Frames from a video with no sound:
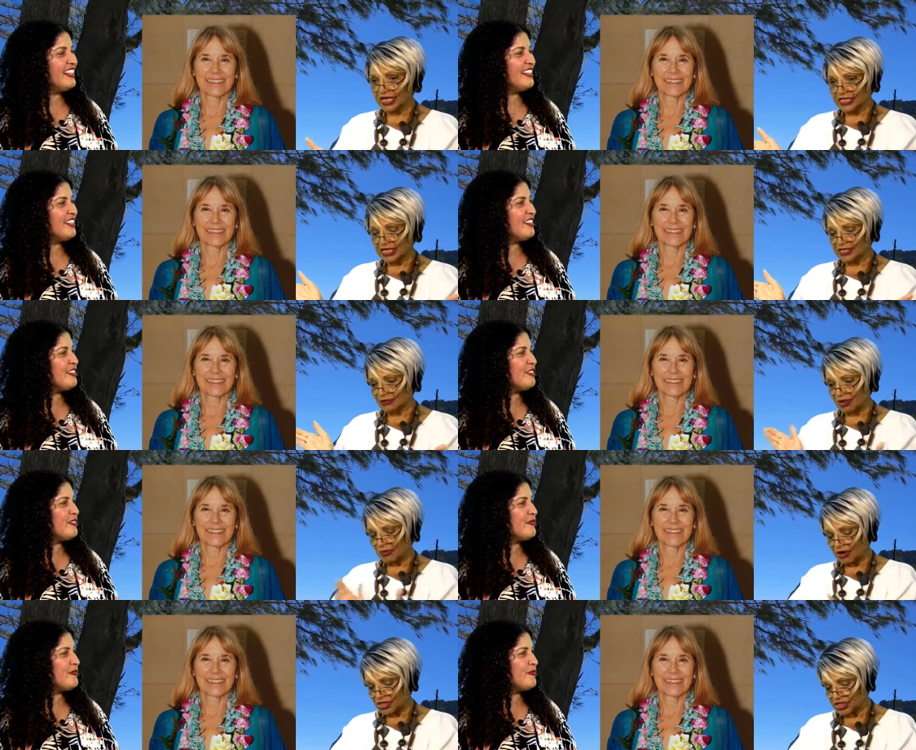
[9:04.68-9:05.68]
Speaker 1: he says to me,
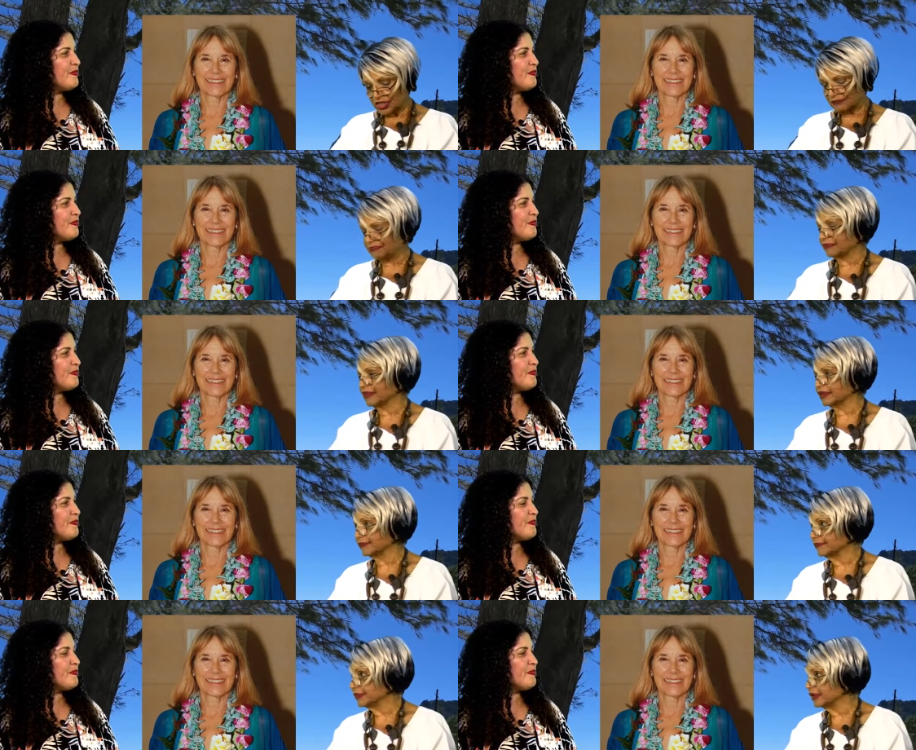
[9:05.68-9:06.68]
Marsha,
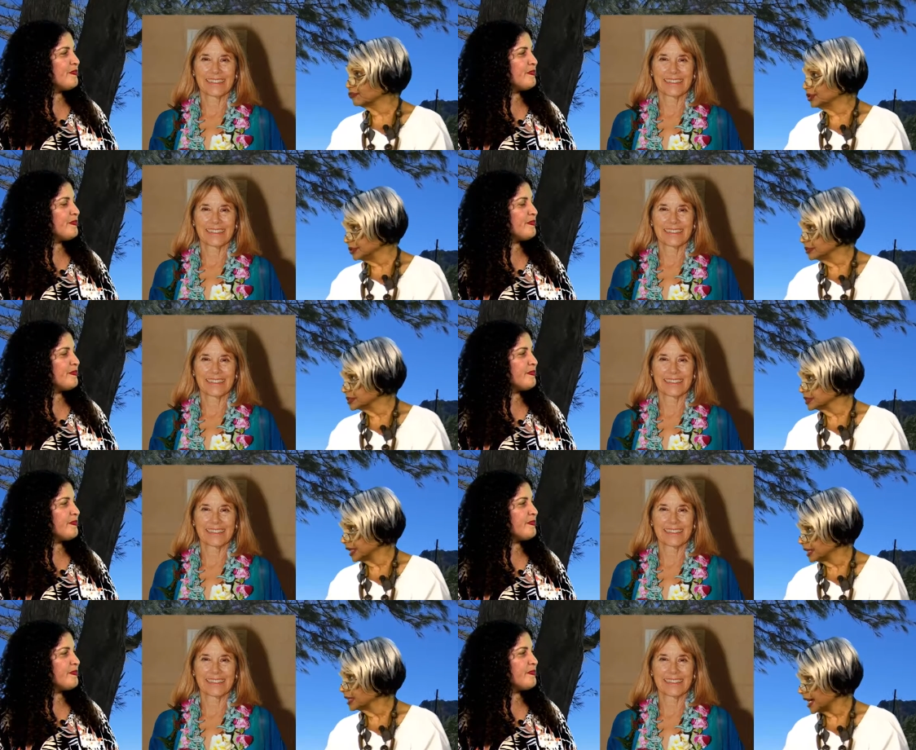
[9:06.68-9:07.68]
if we do this
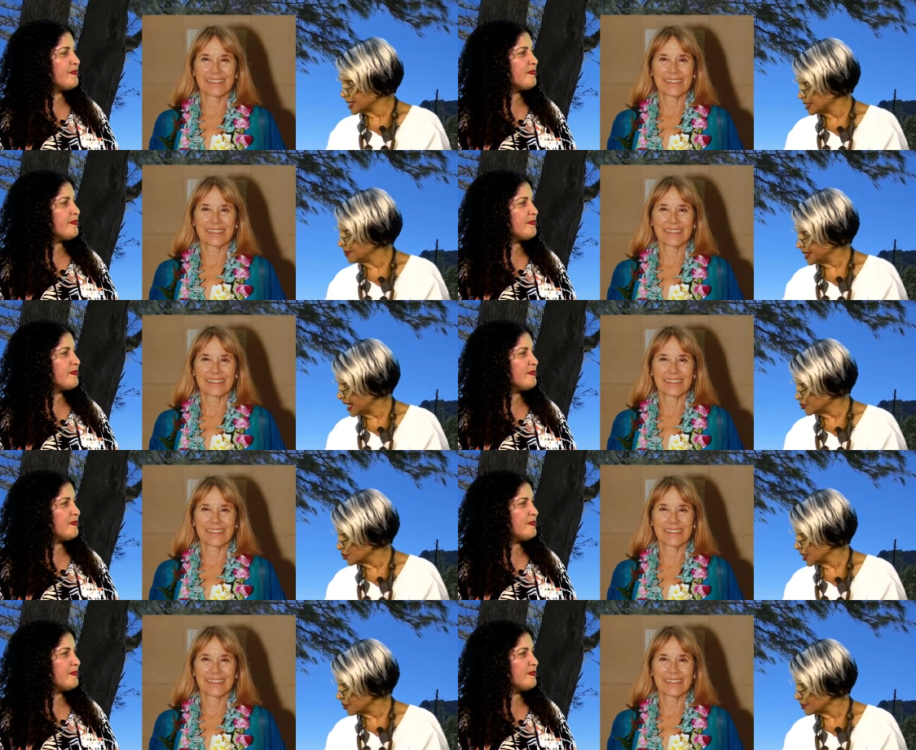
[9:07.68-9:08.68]
again, it has to be
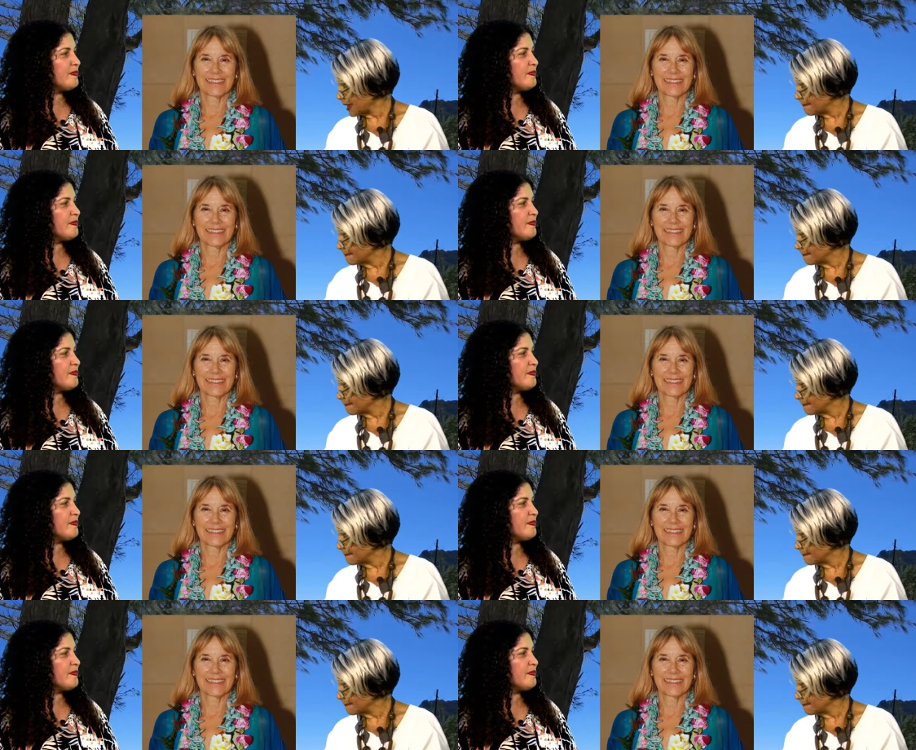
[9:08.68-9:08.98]
downstairs.